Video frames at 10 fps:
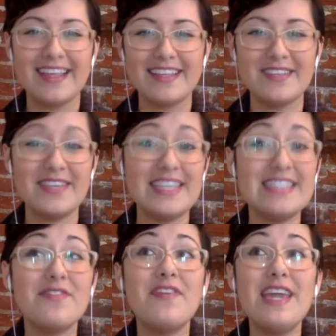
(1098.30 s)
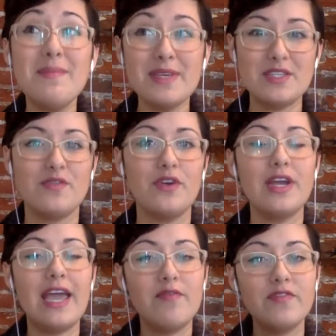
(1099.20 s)
So he's famous for
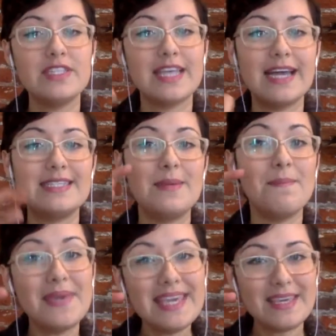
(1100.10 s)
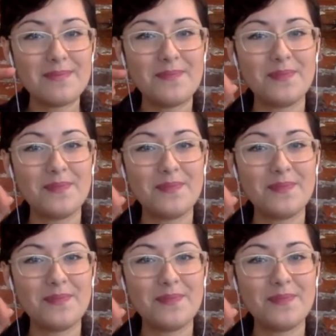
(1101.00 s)
emphasizing be.